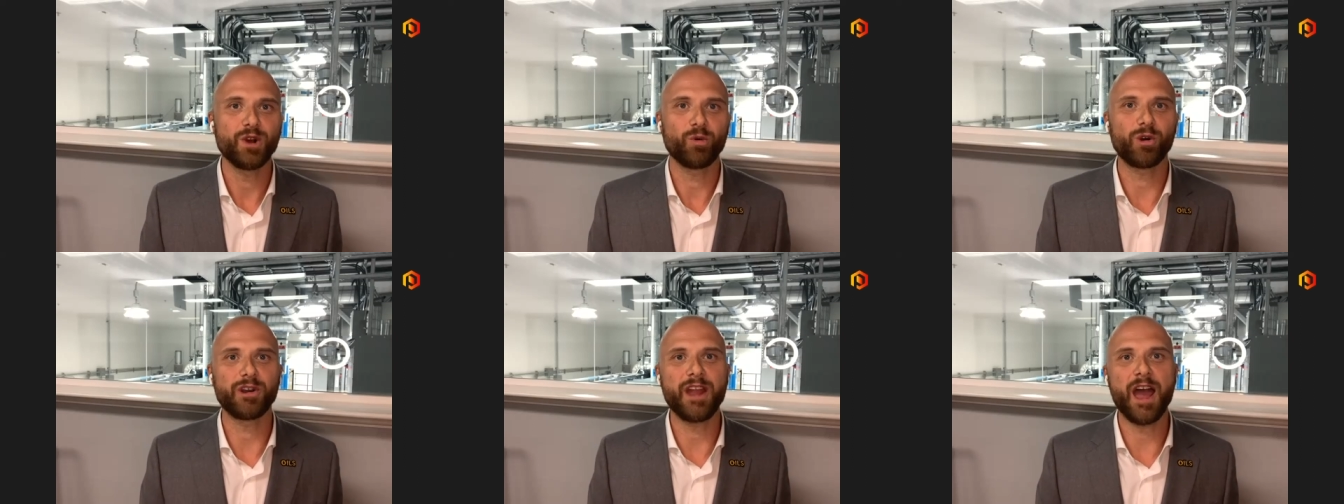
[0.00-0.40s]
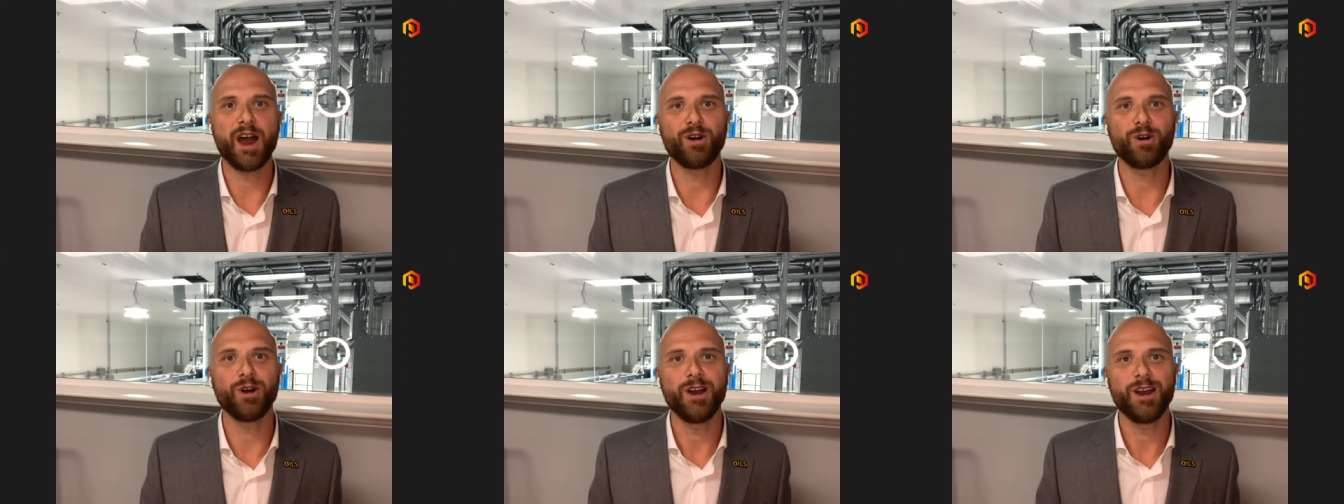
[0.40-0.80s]
where
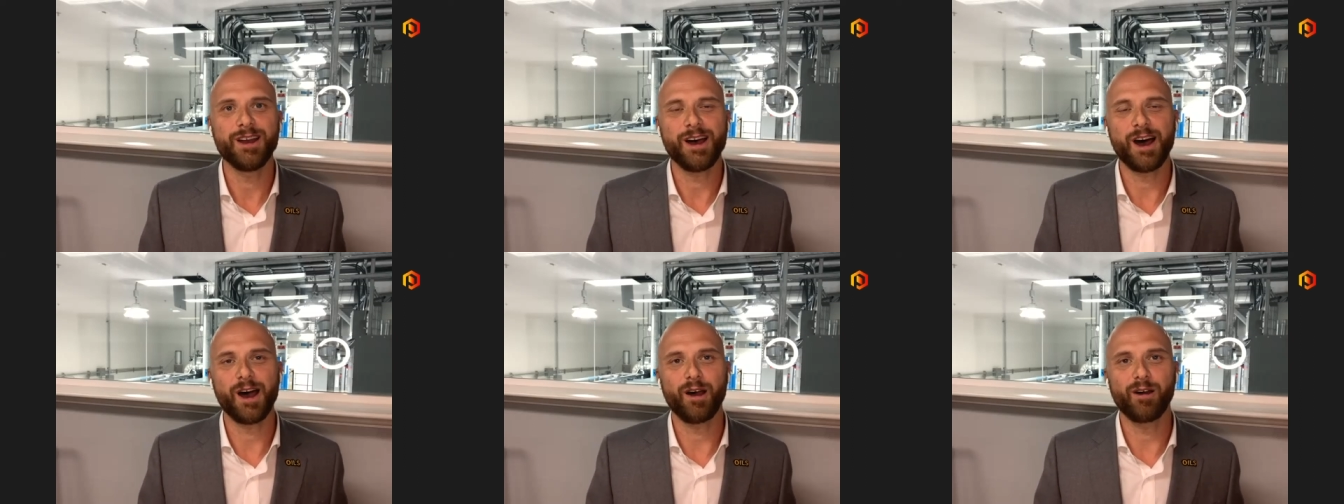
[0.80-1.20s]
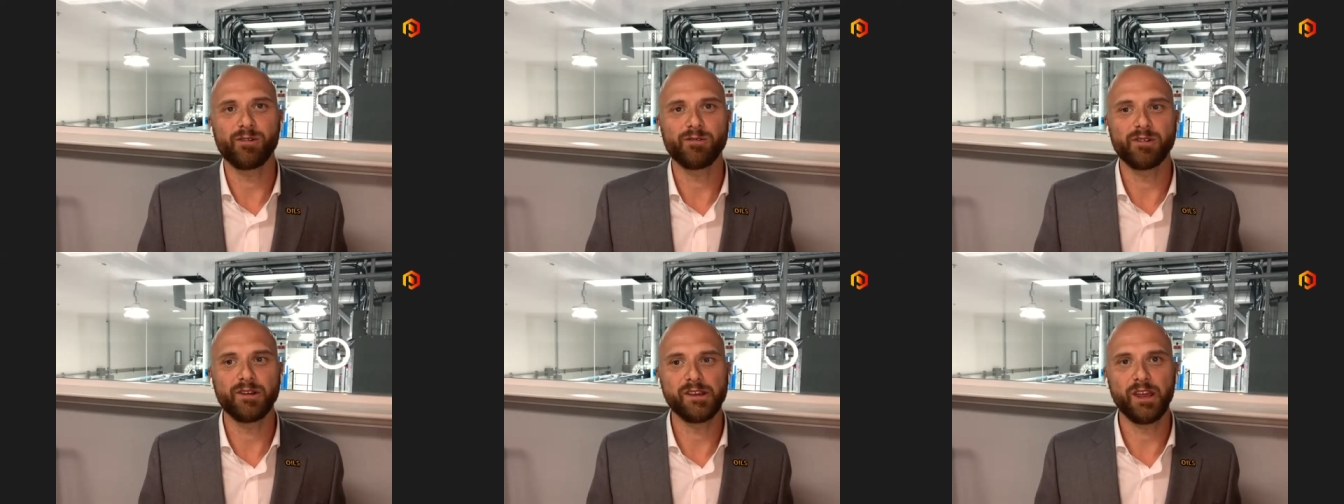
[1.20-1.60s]
now uh,
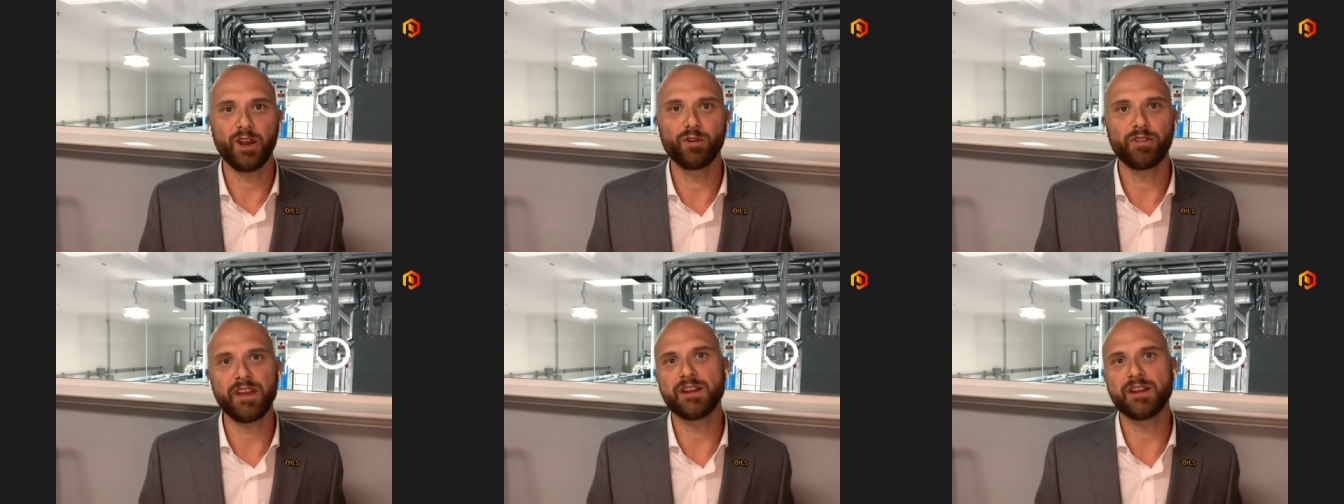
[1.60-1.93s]
you know the